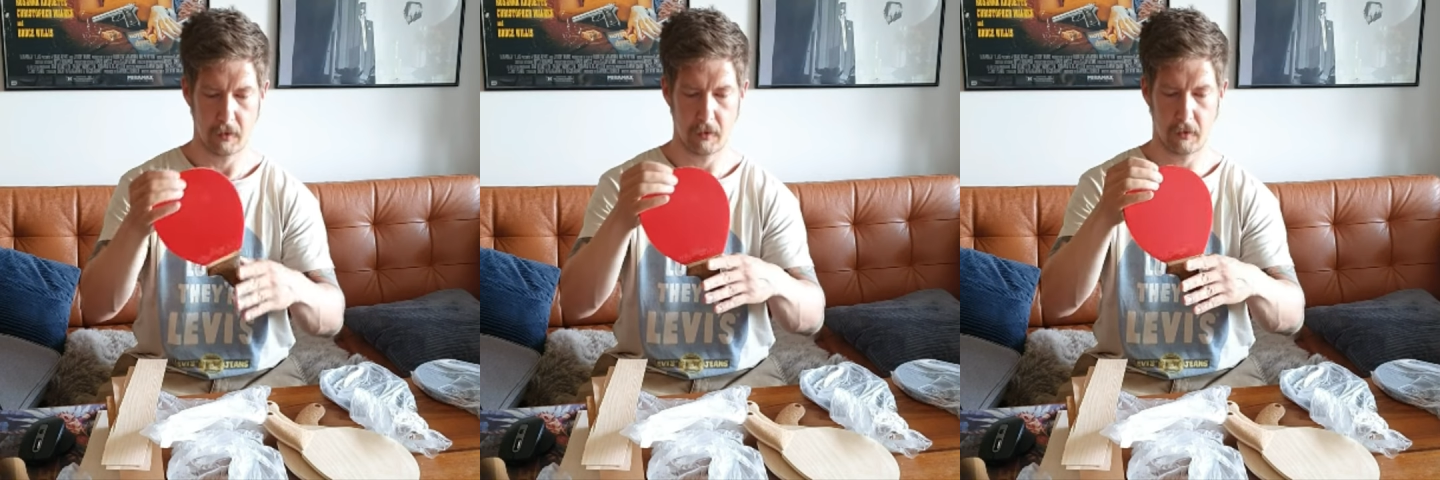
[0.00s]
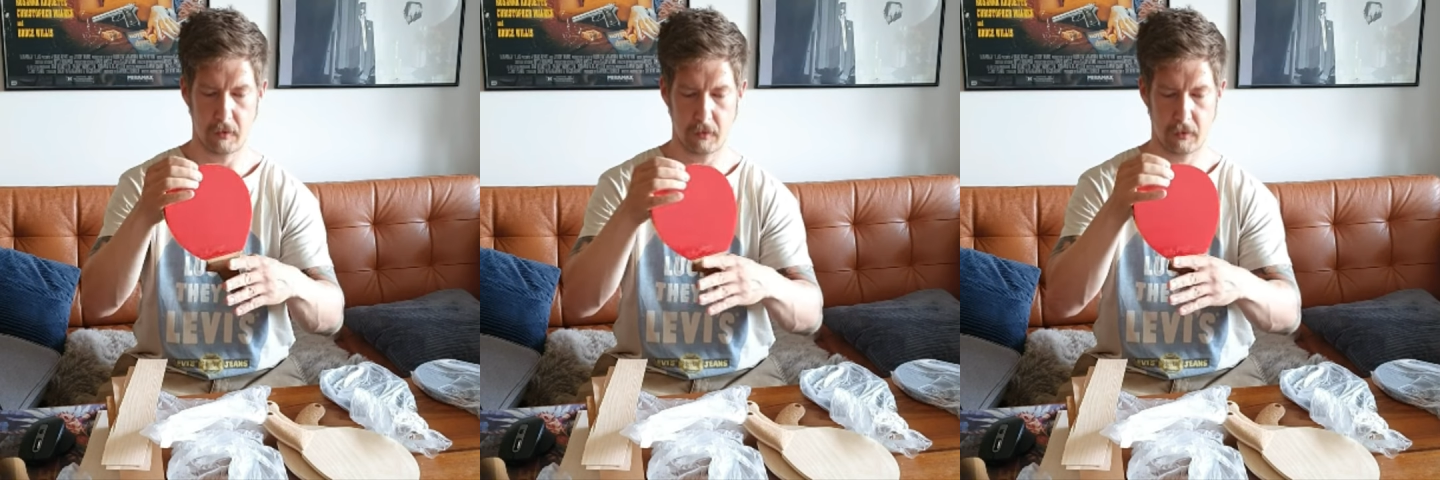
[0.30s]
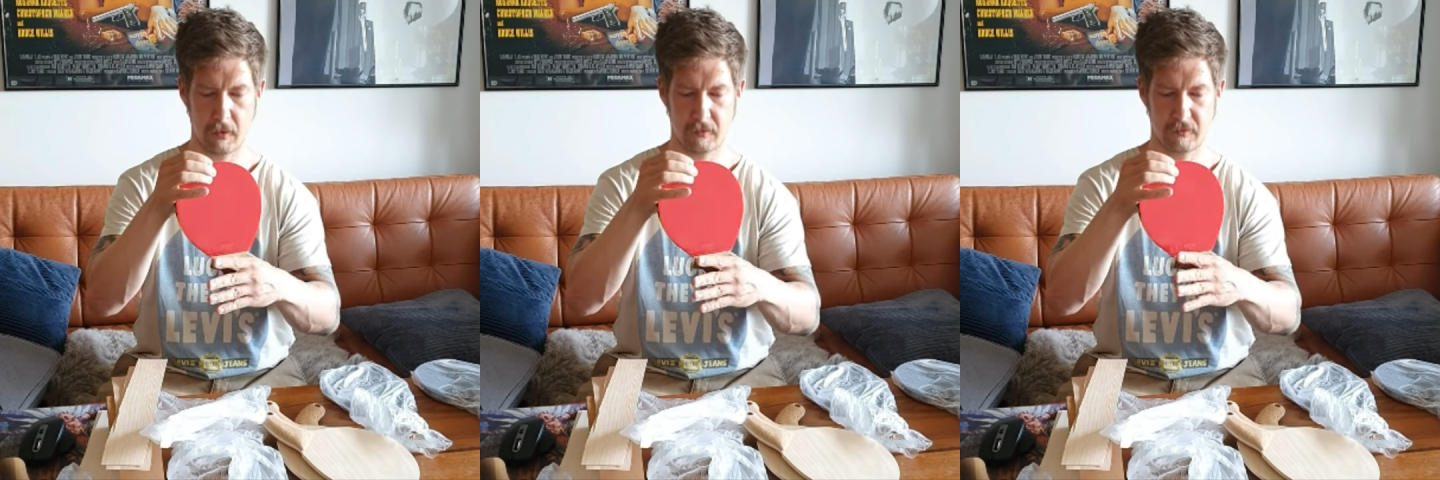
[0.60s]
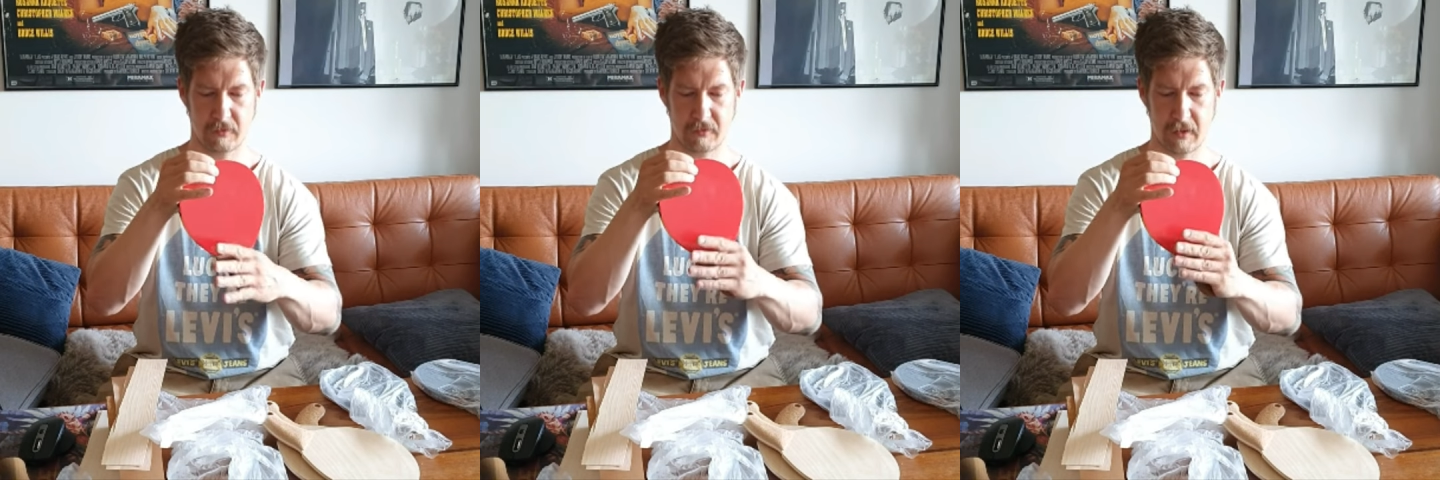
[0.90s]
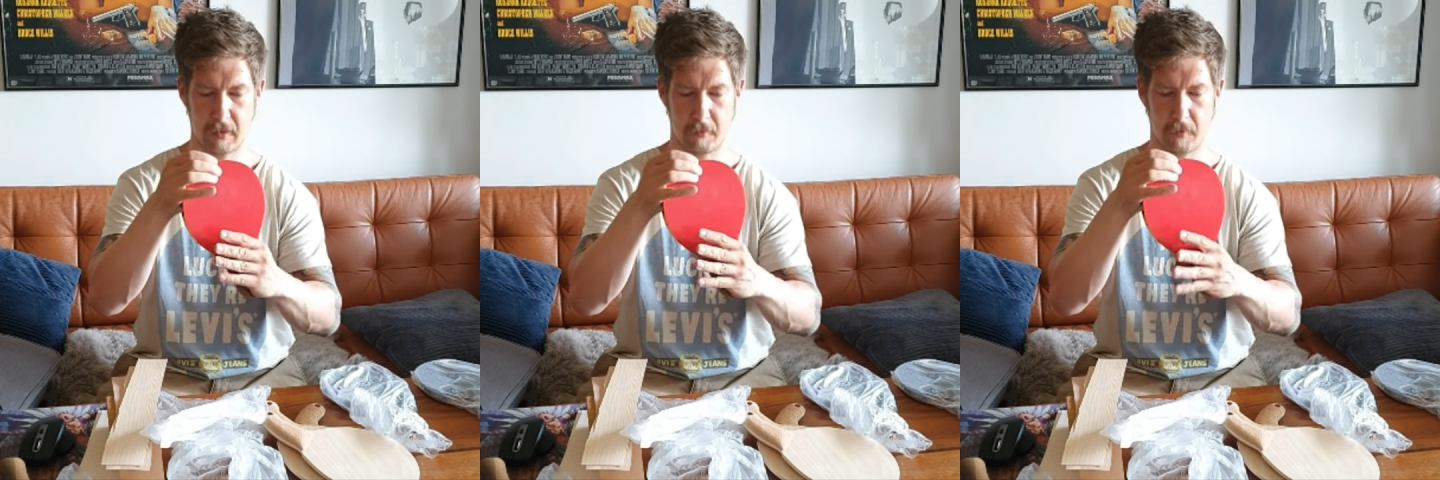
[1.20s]
and it's the
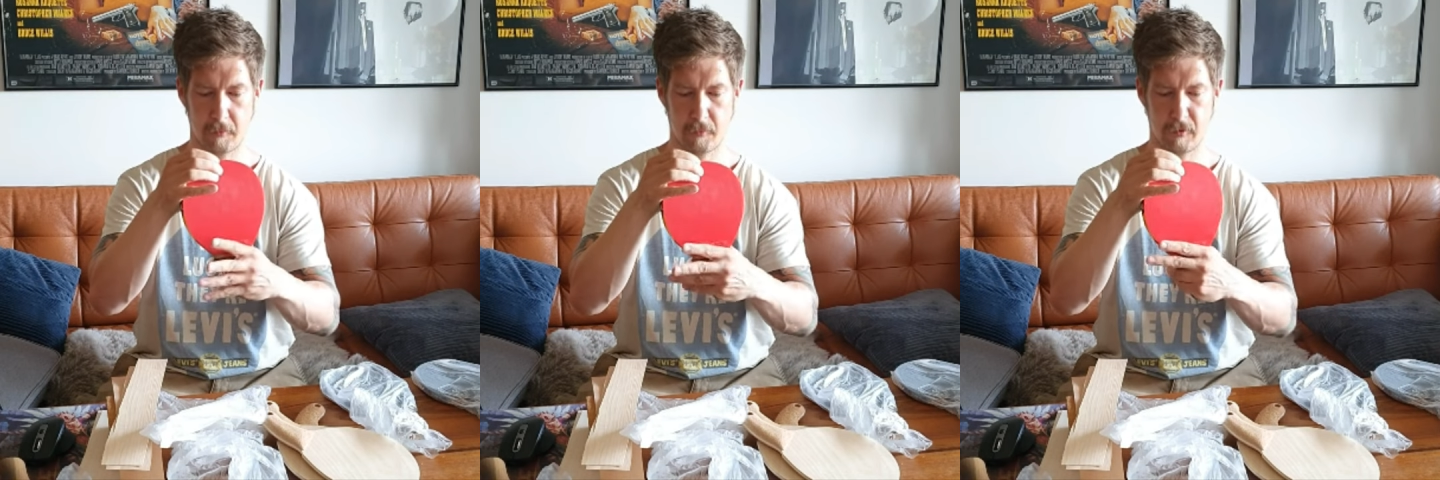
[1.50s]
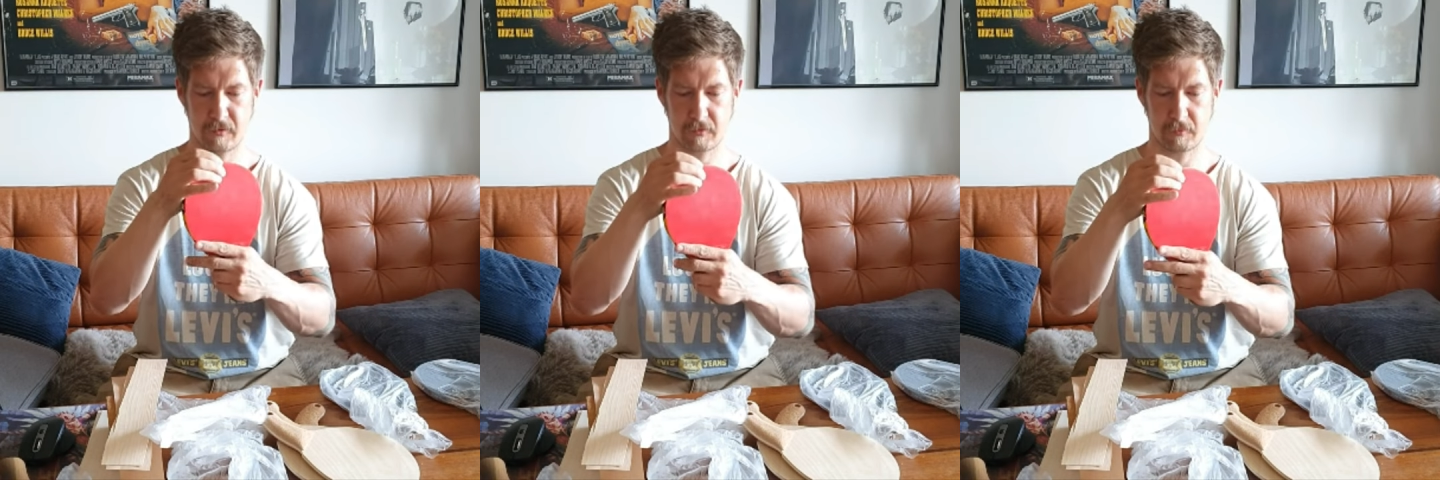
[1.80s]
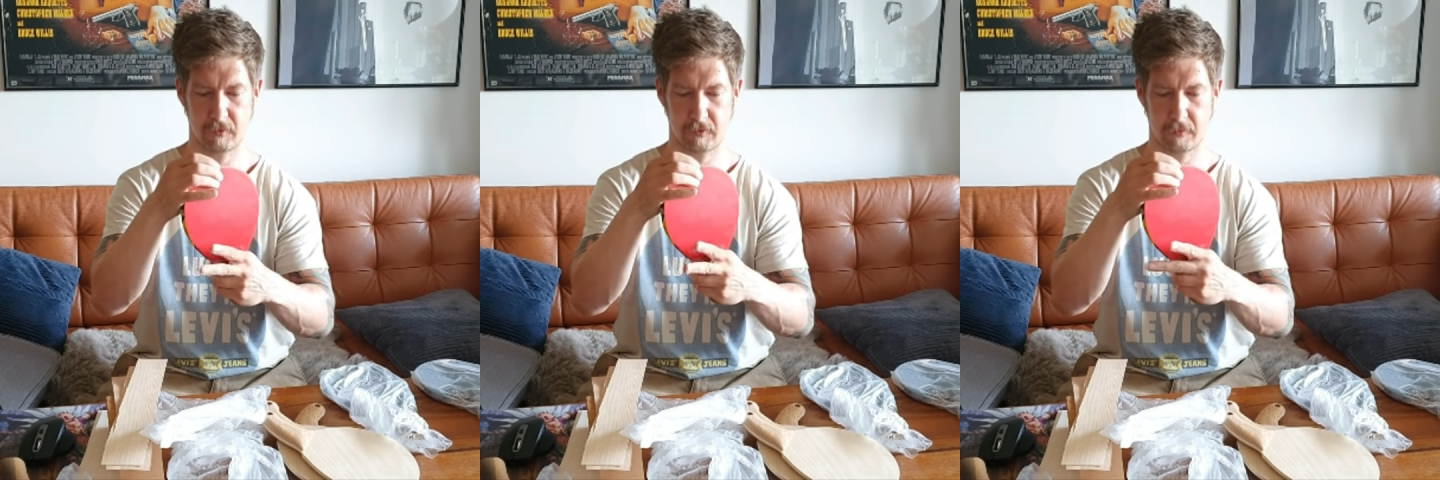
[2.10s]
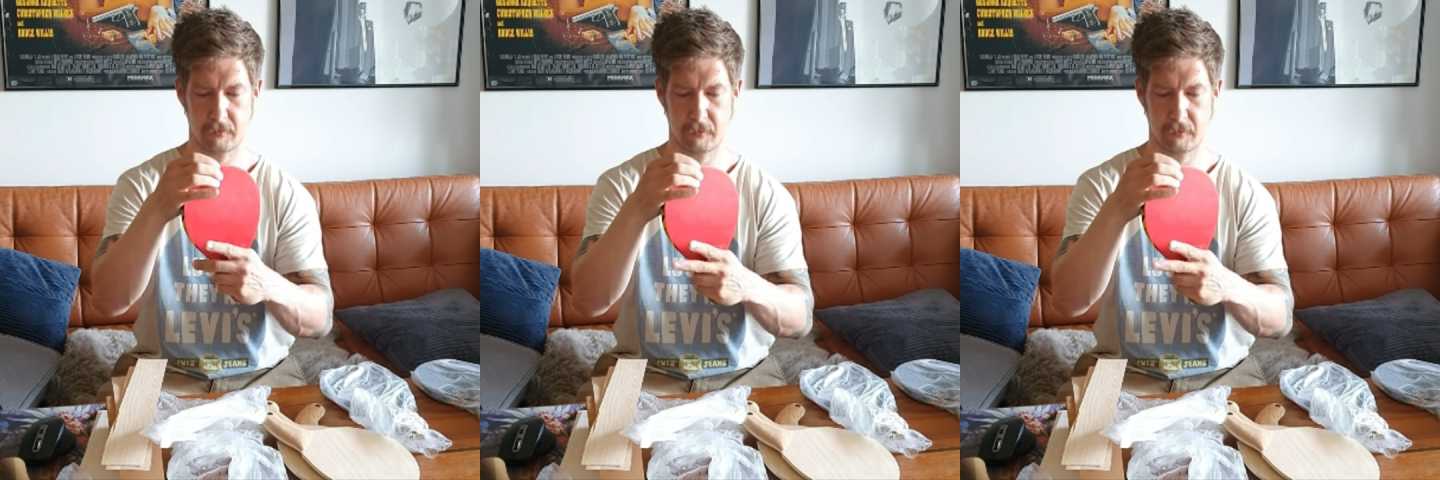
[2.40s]
same principle,